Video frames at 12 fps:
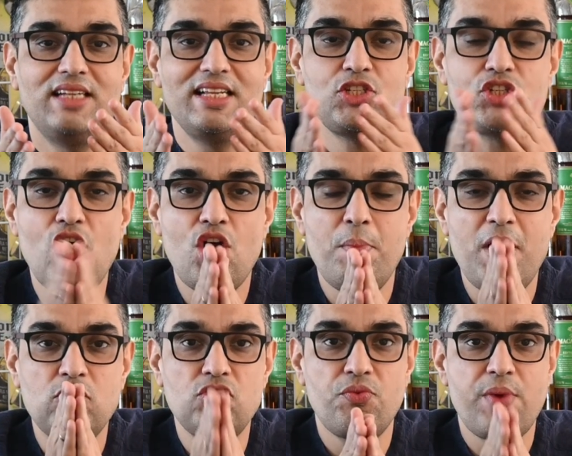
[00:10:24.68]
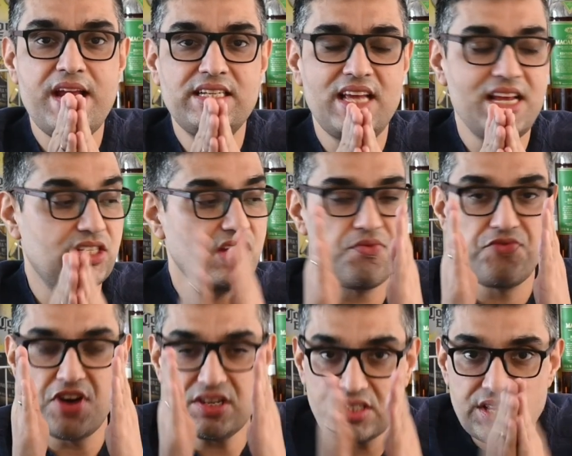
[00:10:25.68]
let's talk about the ratings.
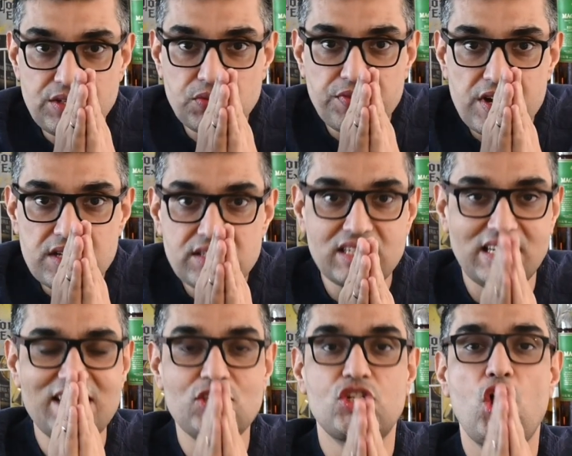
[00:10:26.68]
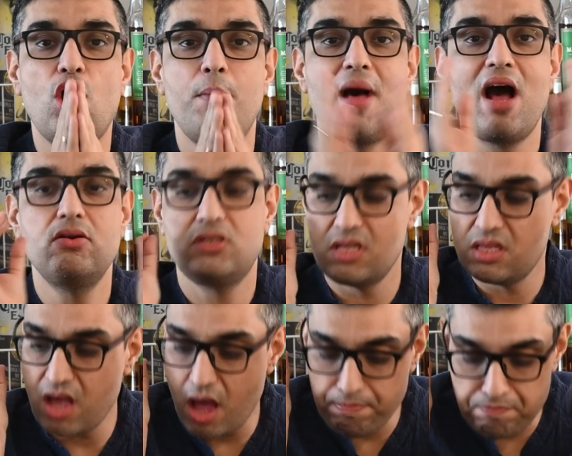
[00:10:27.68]
First things first, let's talk about
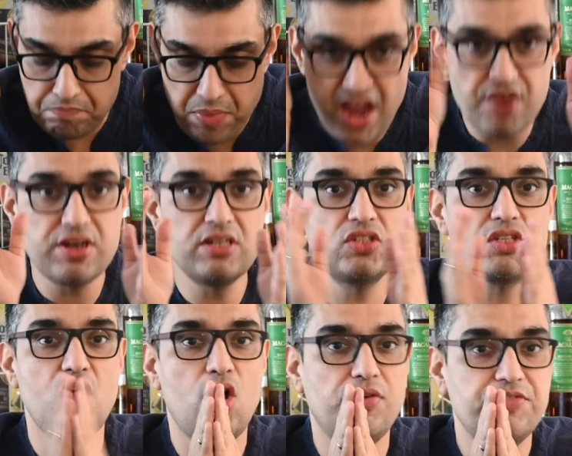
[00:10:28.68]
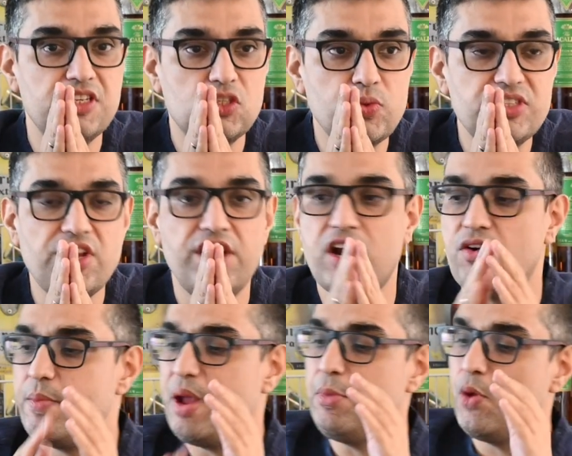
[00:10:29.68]
the appearance of this whiskey. Now
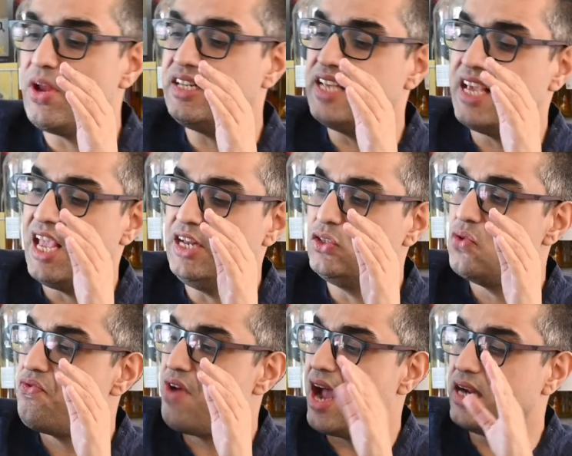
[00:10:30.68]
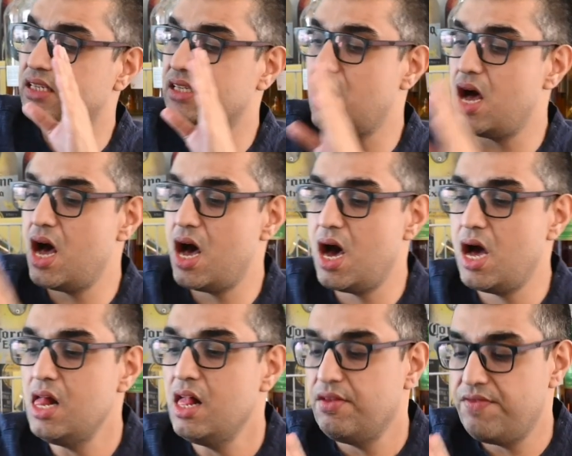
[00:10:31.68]
remember, we're taking into fact
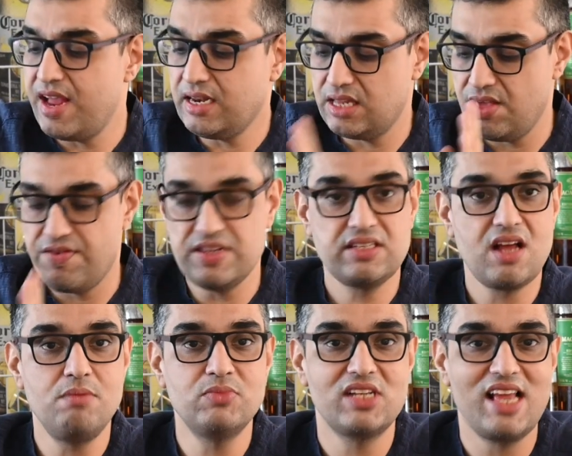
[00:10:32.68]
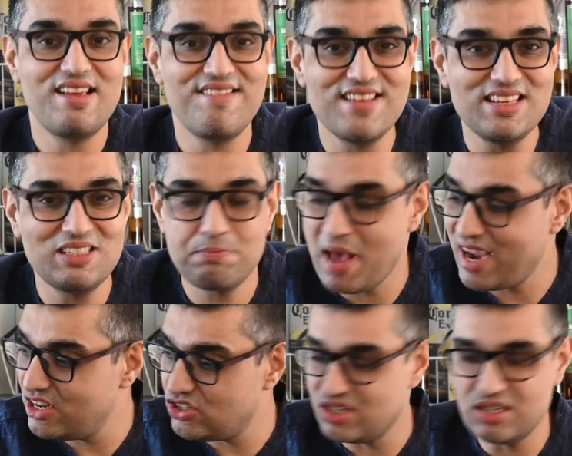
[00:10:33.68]
that this comes like this,
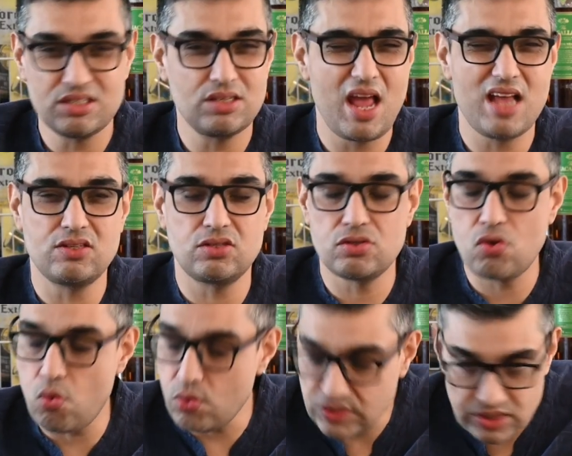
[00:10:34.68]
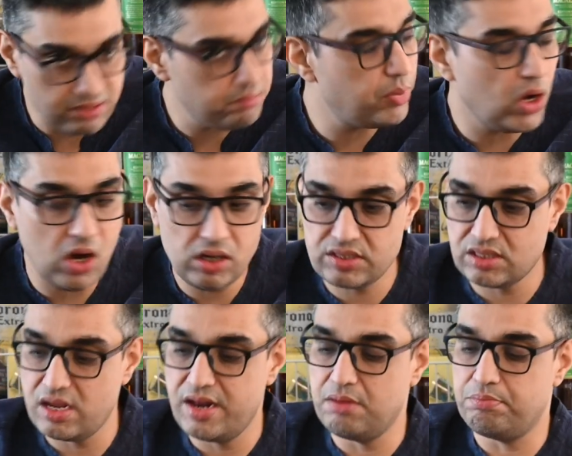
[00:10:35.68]
packaged in an exquisite box
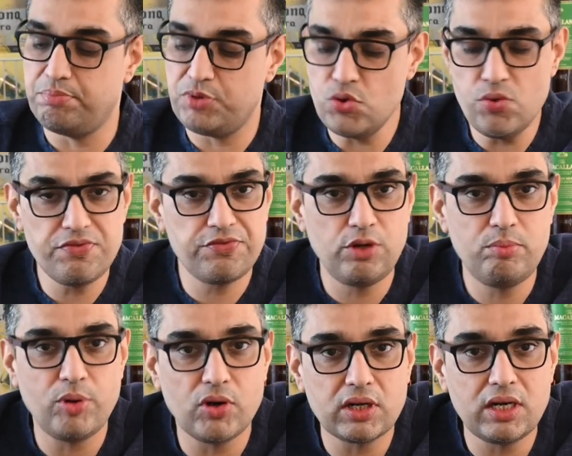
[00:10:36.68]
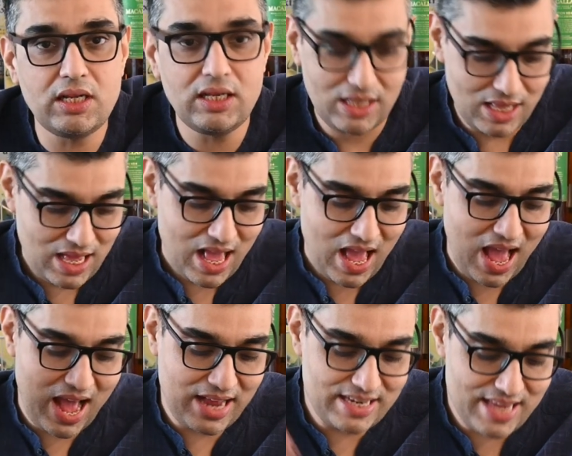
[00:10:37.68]
in a beautiful bottle.
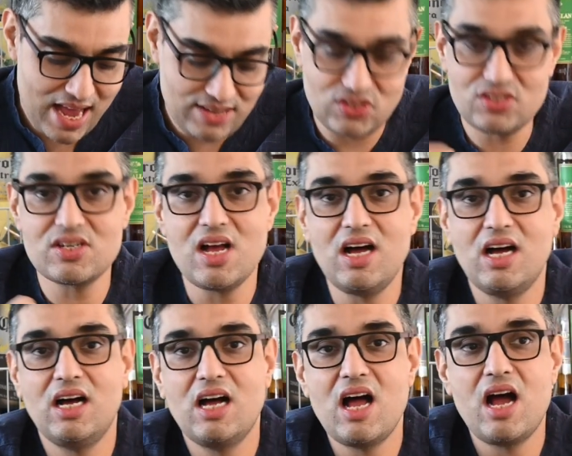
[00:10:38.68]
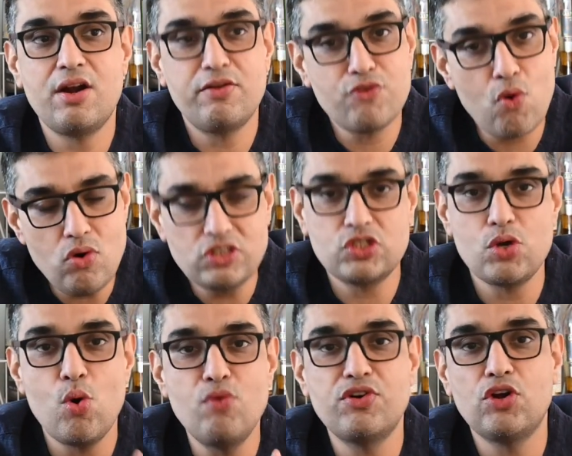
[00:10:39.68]
And yes, and of course the
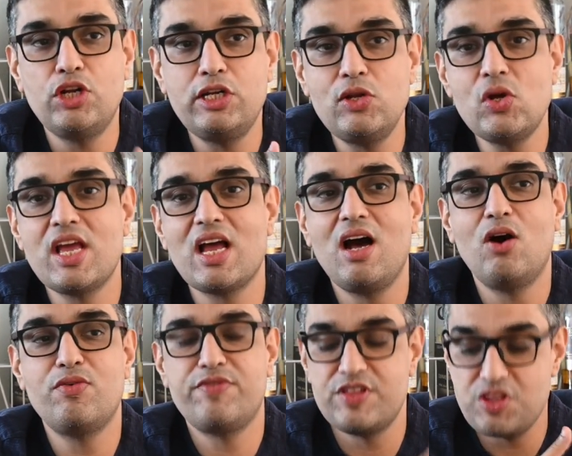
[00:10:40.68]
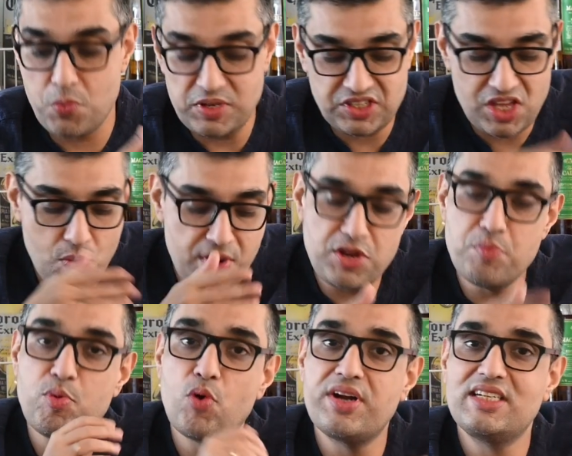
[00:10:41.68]
overall look of the whiskey when you
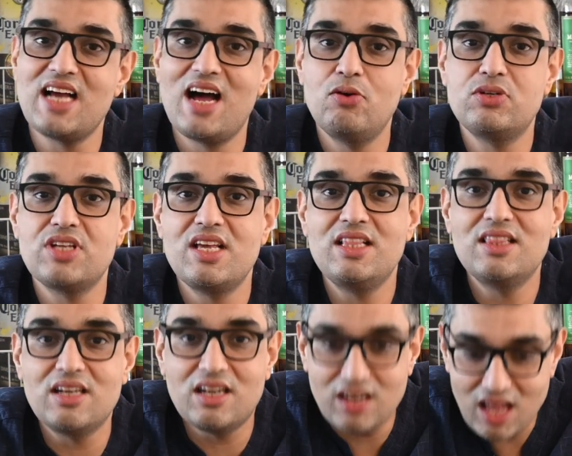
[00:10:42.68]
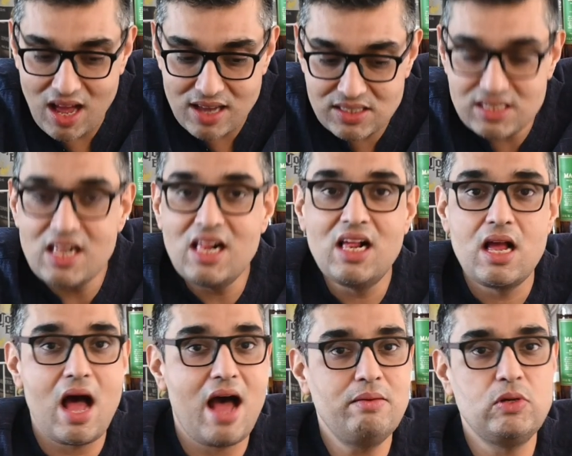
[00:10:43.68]
pour it out in the glass,
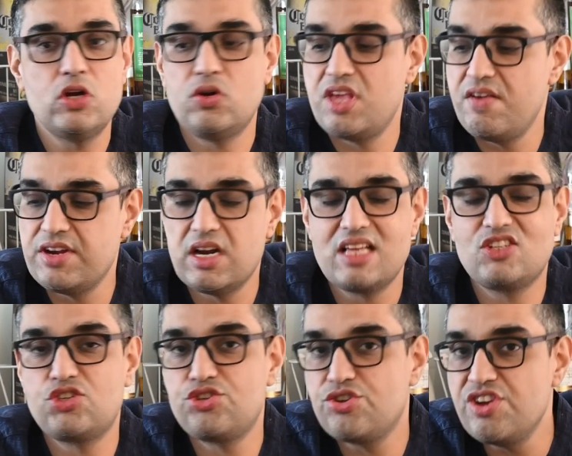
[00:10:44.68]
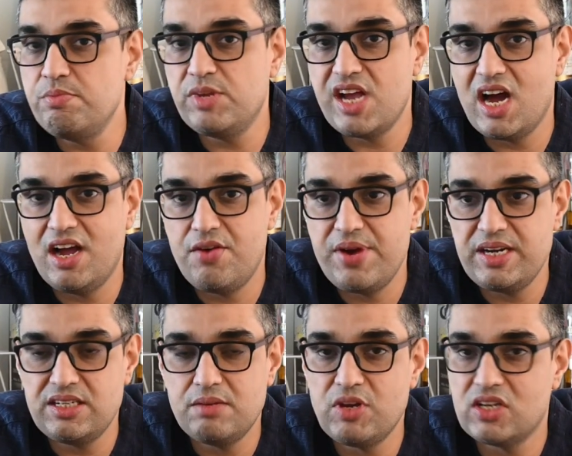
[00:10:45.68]
I'm going to give it an extremely high
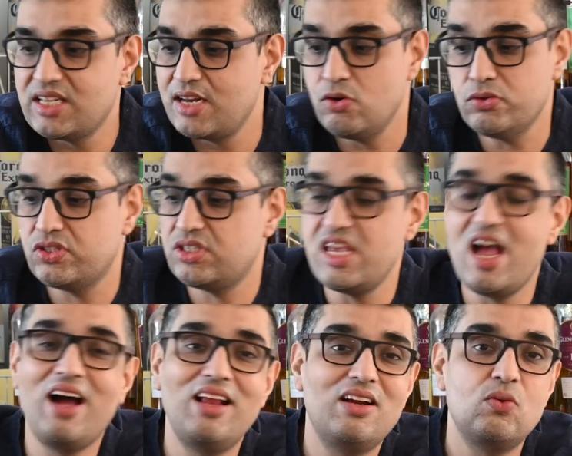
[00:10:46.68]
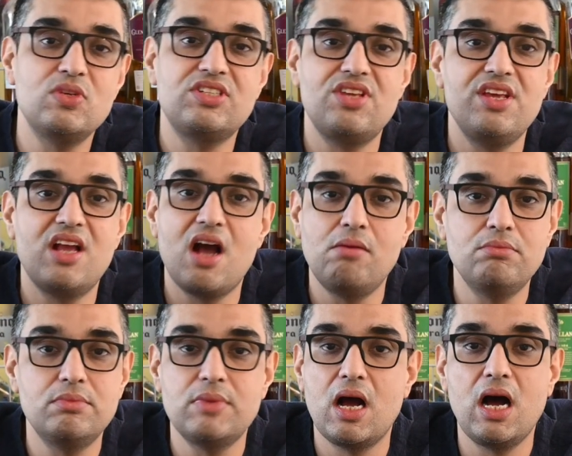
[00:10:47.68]
rating because I don't see Highland whiskey
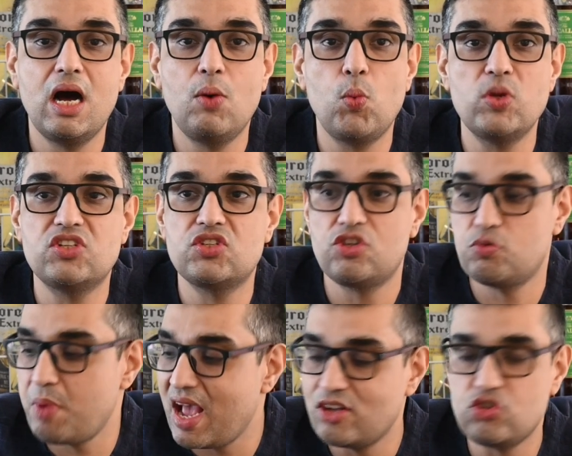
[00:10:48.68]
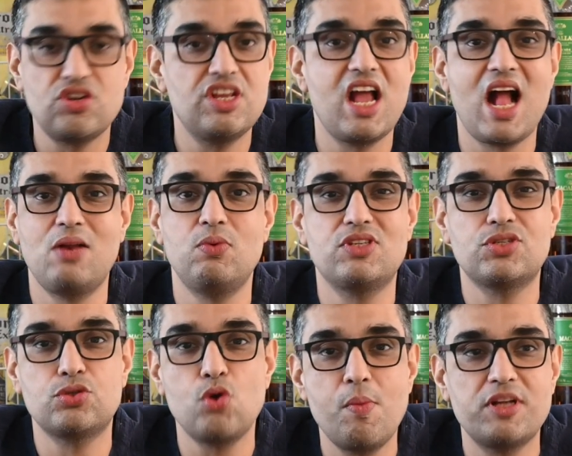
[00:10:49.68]
come with such packaging and with
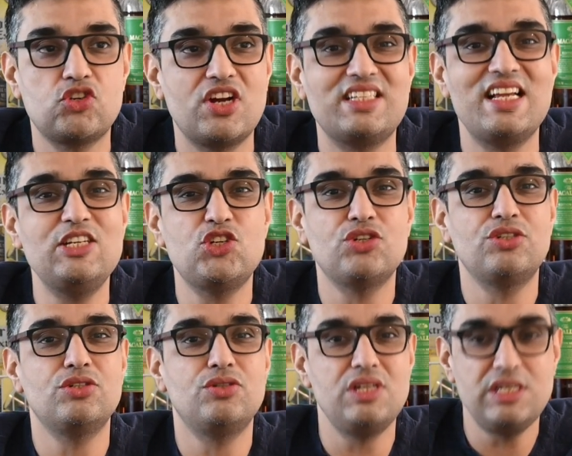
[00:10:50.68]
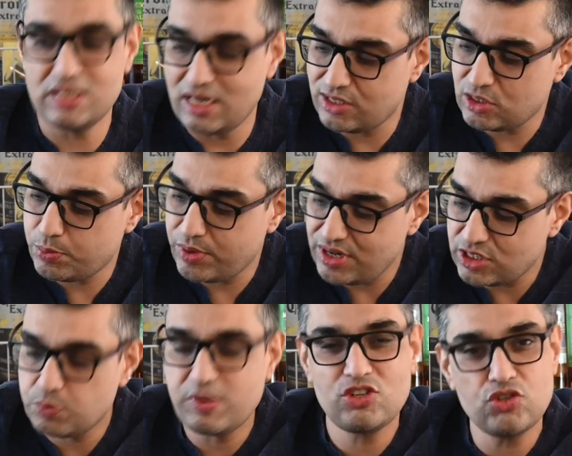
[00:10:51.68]
so much attention to detail,
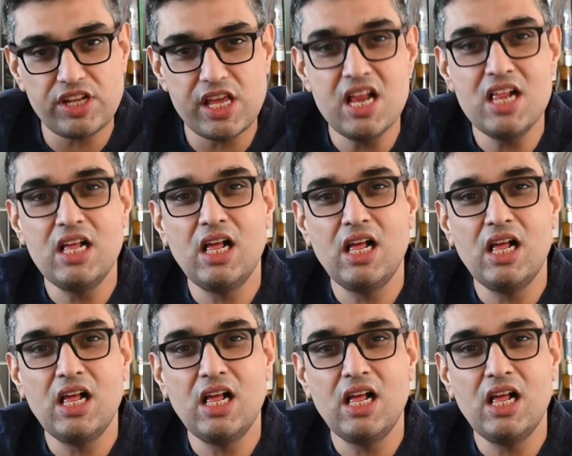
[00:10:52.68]
especially